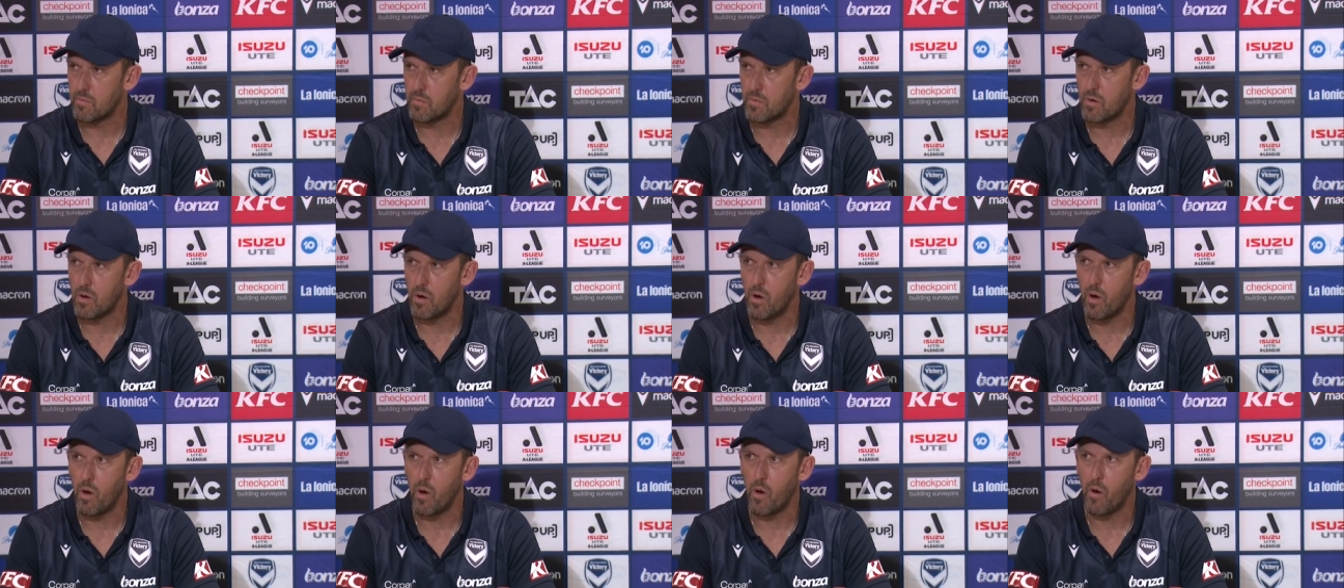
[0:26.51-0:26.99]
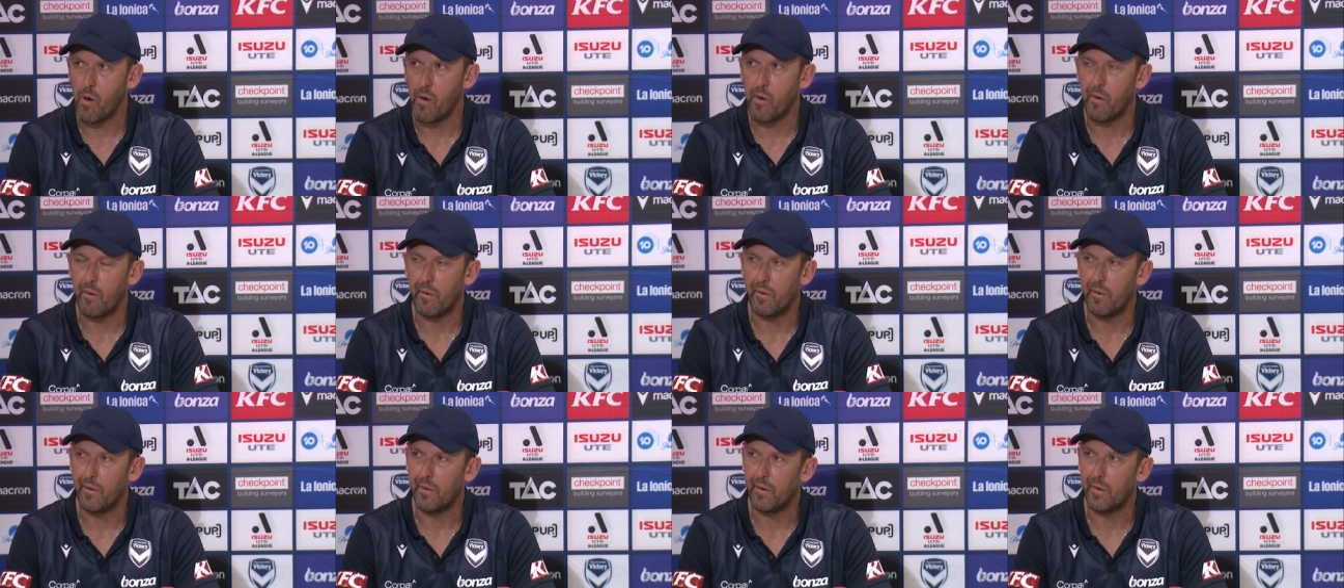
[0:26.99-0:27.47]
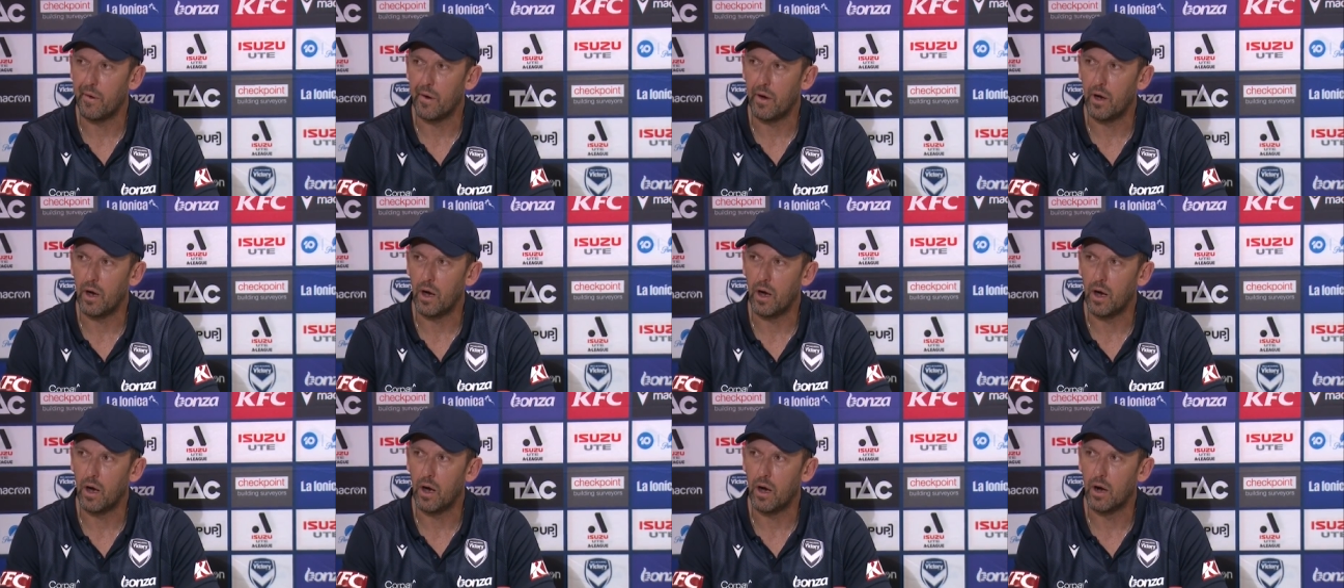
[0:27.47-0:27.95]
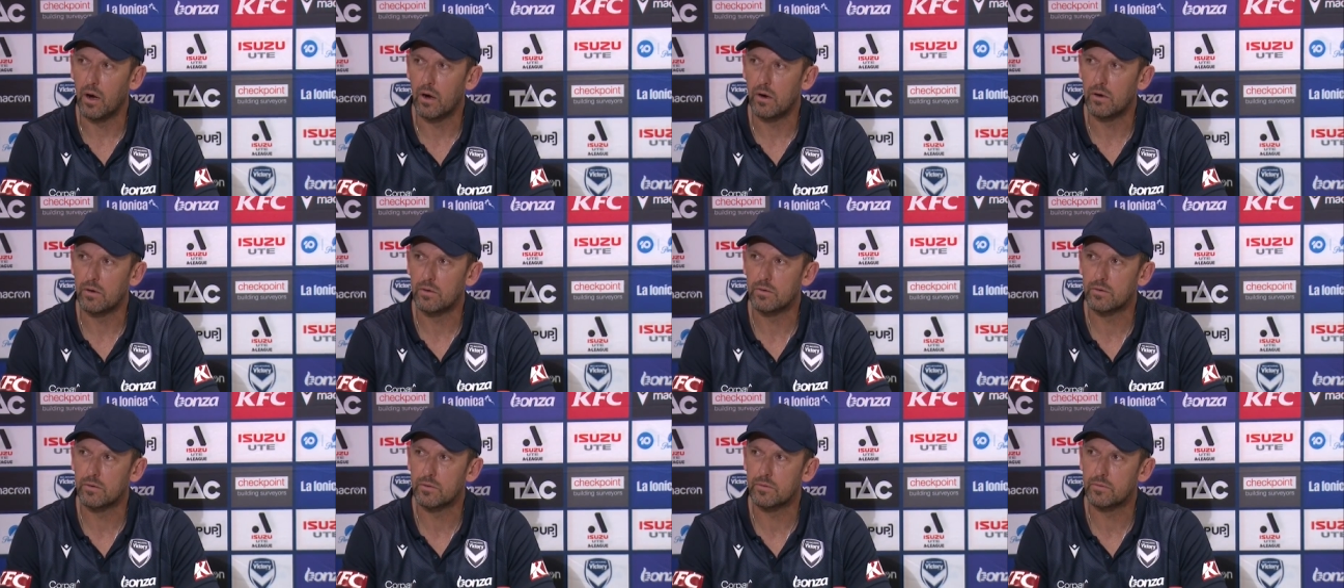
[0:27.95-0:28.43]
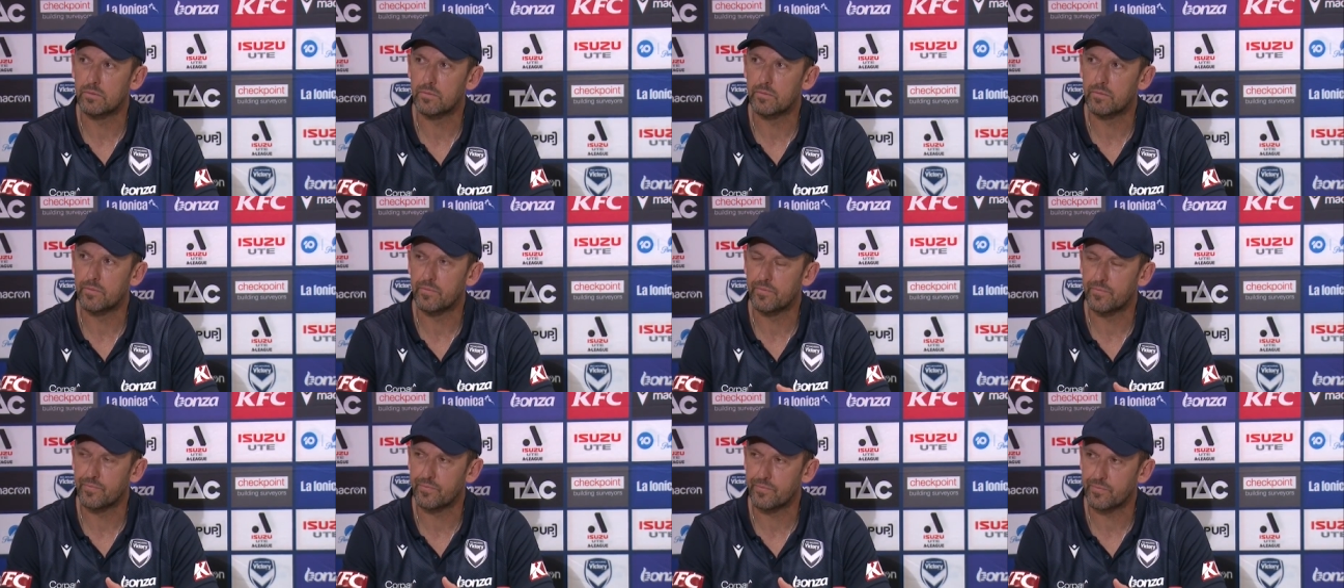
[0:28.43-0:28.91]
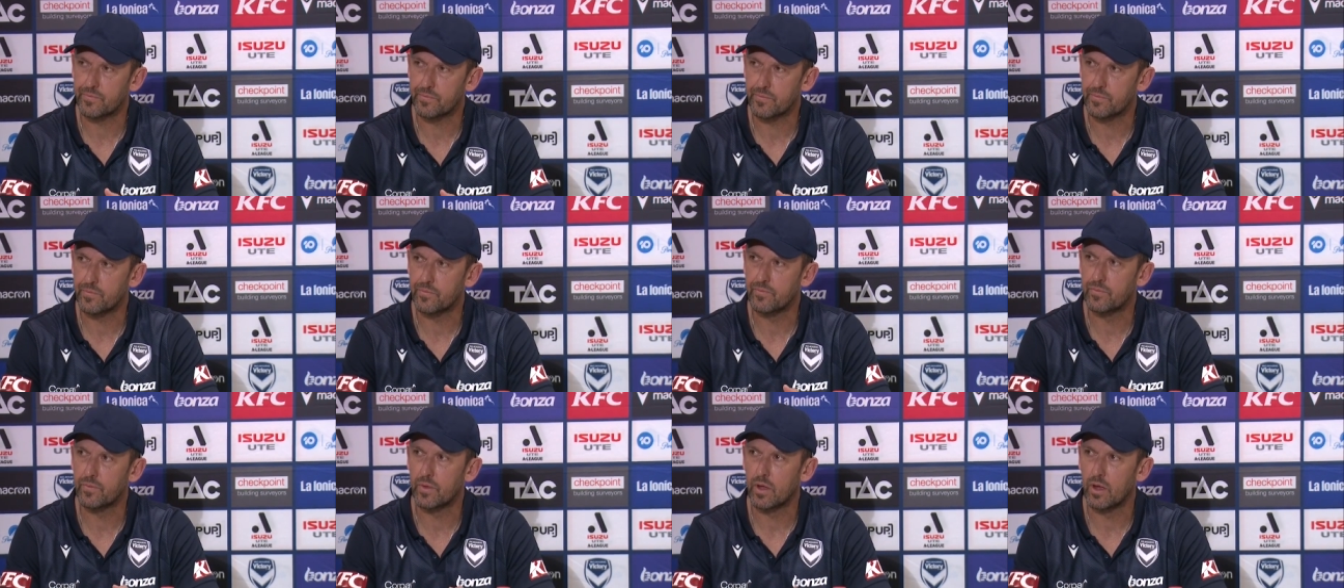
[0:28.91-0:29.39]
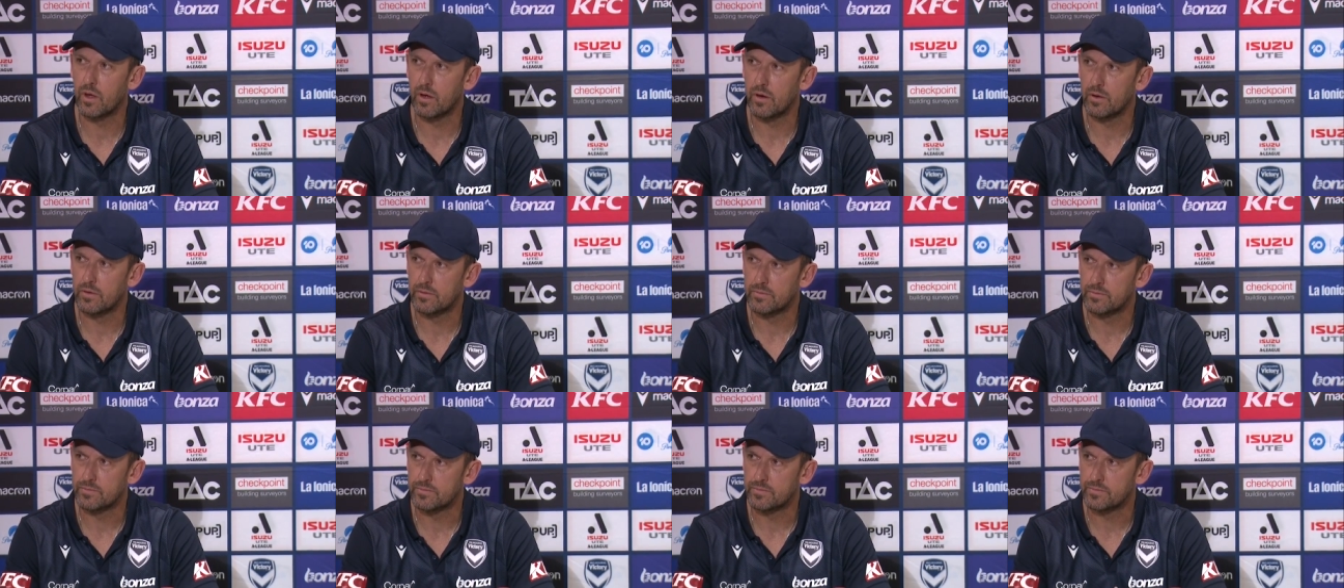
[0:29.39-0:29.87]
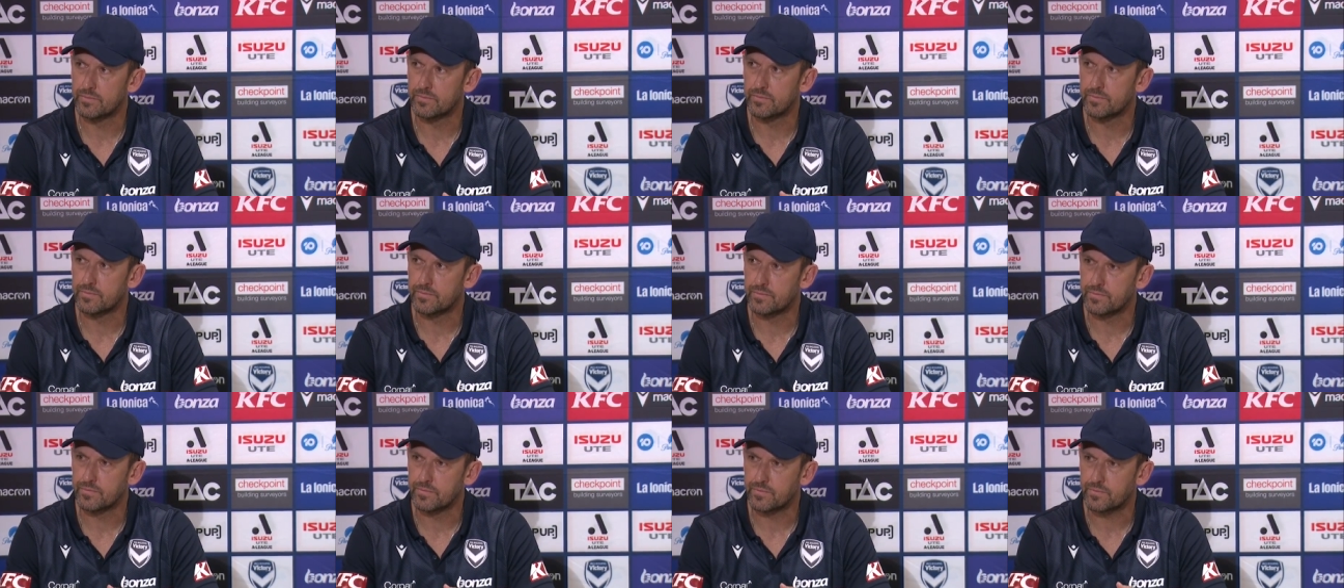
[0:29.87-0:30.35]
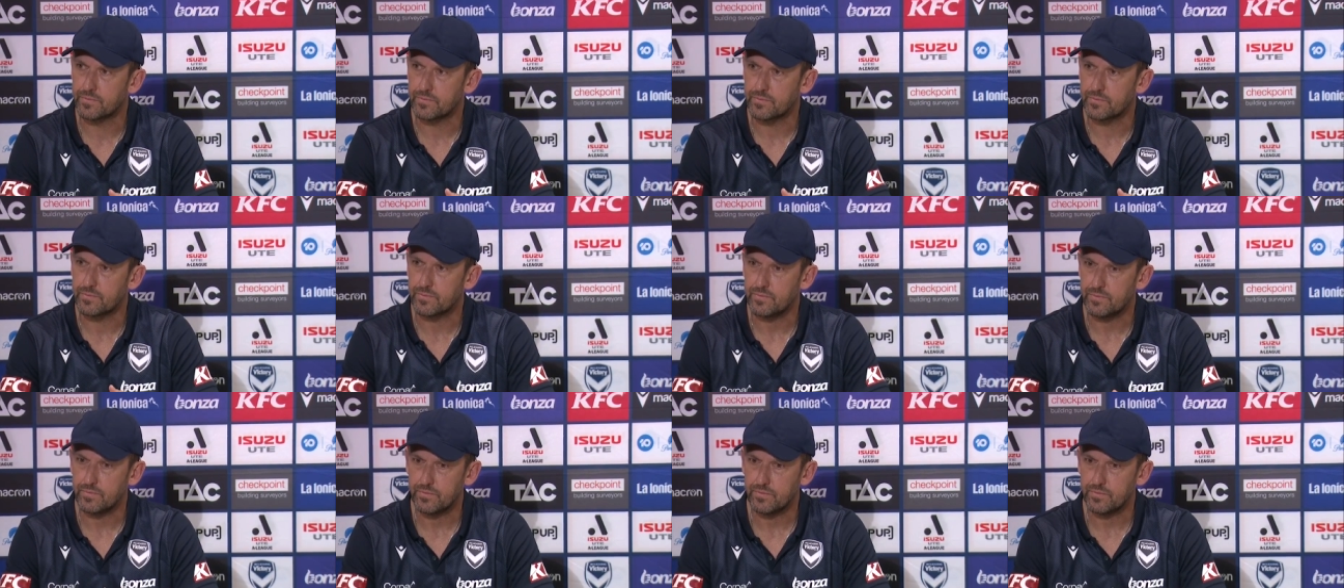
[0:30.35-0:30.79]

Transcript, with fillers: Um, Lord talked before about the heat here today in Redcliffe. How do you think your side cope with that out there today?